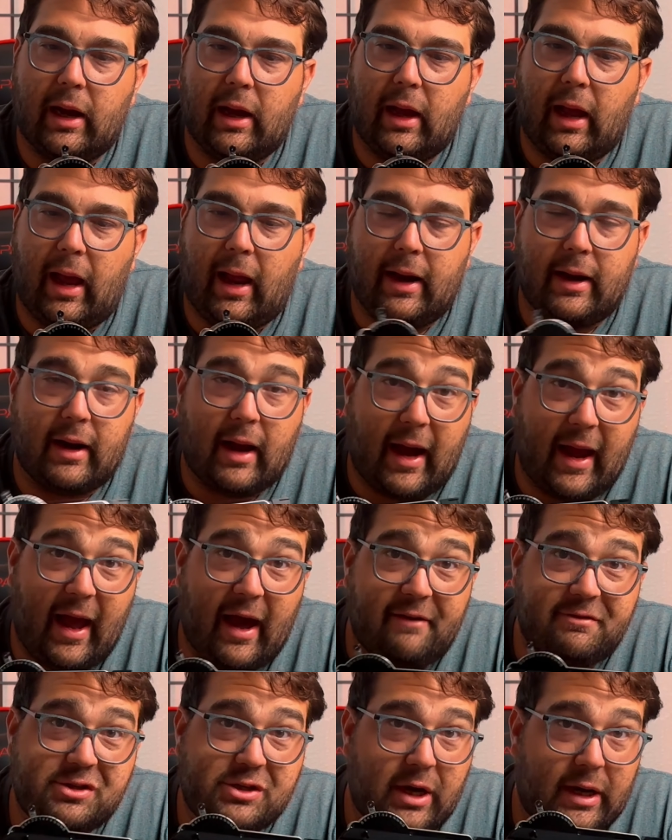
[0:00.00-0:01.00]
And I
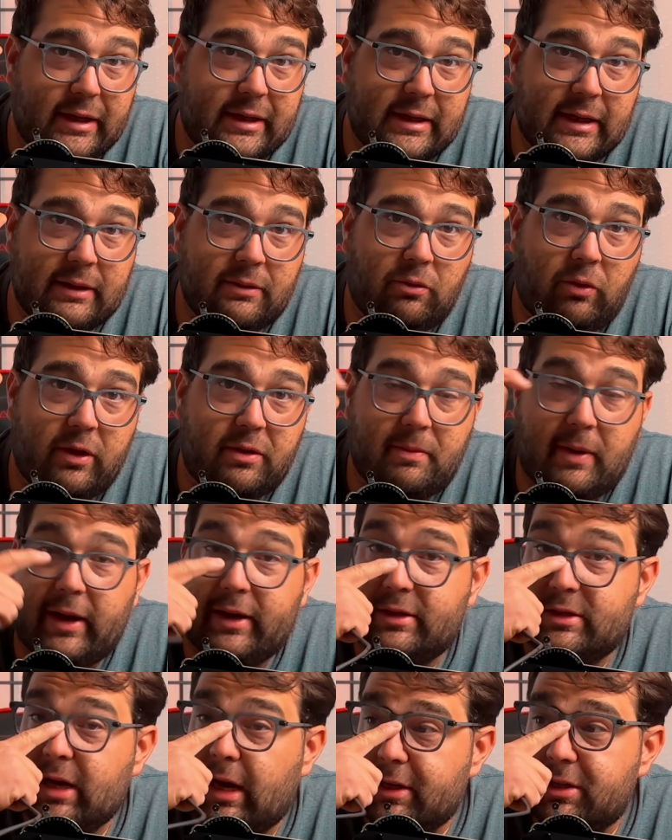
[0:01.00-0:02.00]
have checked it with my
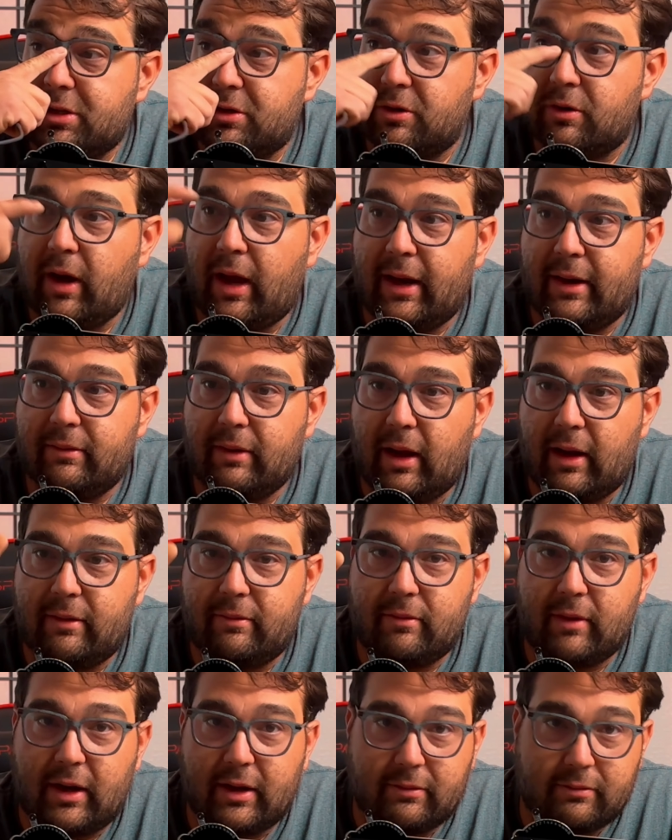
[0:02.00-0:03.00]
tester
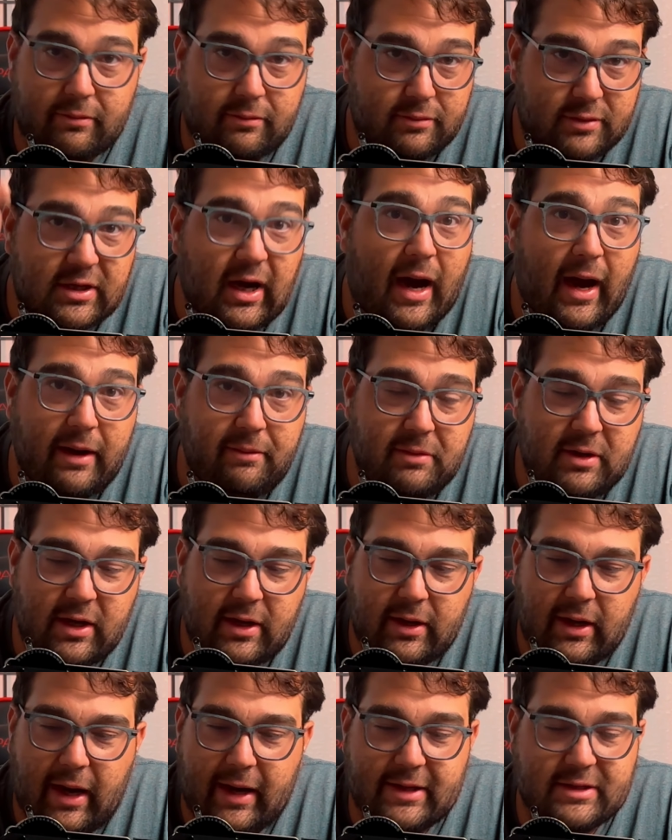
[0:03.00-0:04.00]
and timed
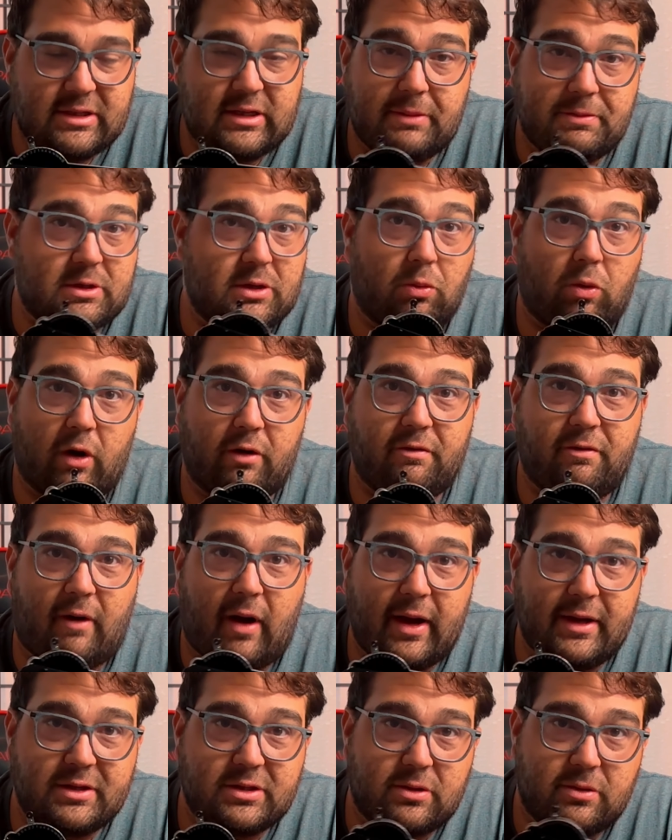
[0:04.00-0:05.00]
it, and it seems to work
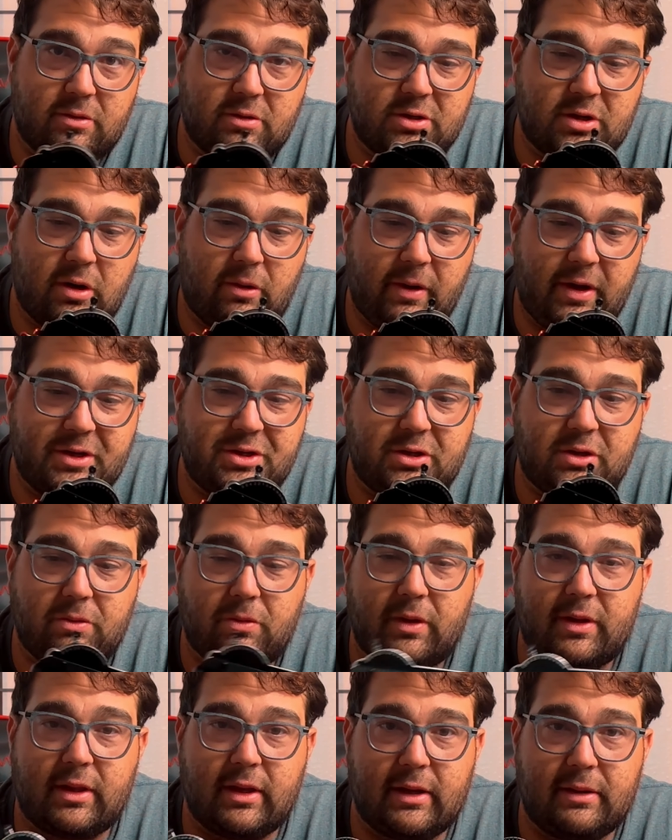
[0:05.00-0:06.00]
fine. So there's no issue
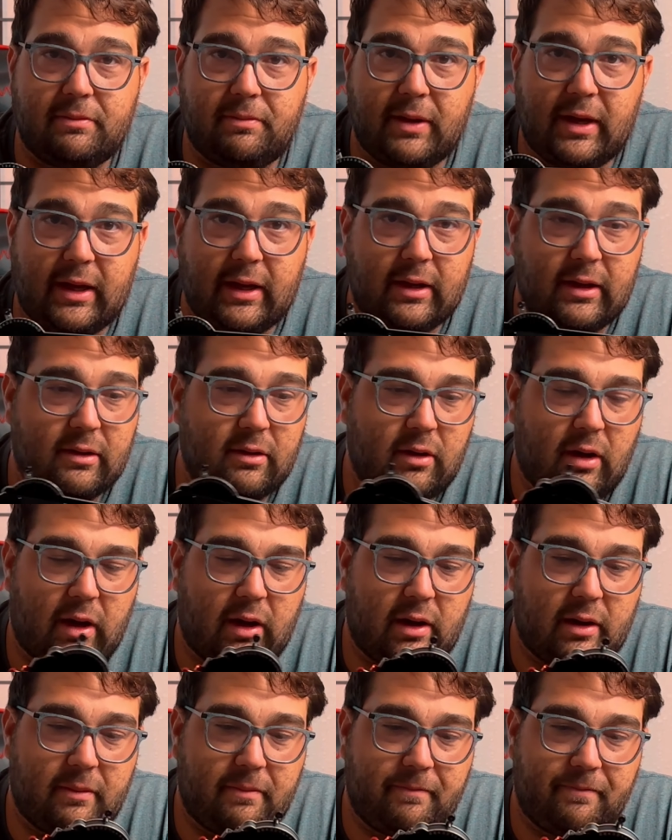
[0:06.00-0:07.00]
with it being
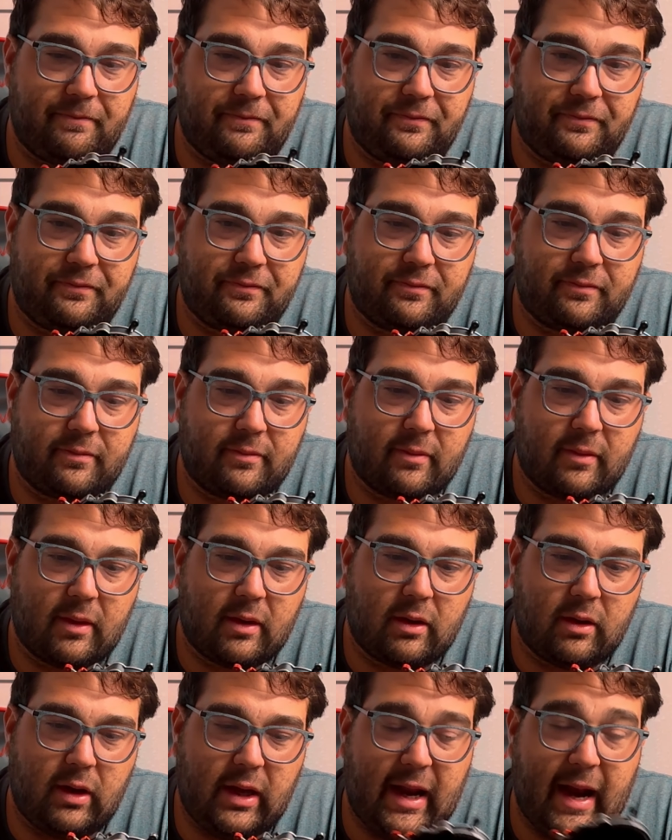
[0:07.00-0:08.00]

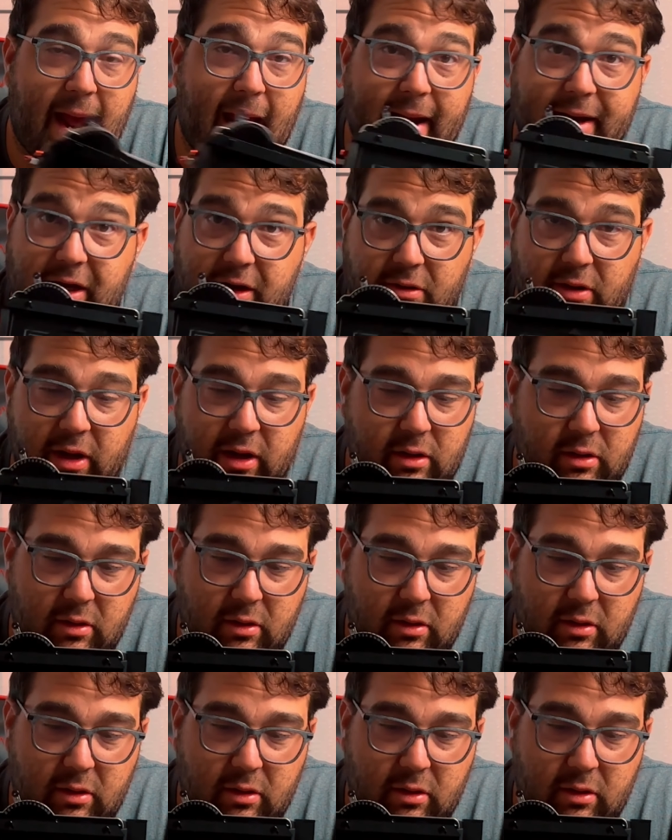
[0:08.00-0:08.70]
inaccurate.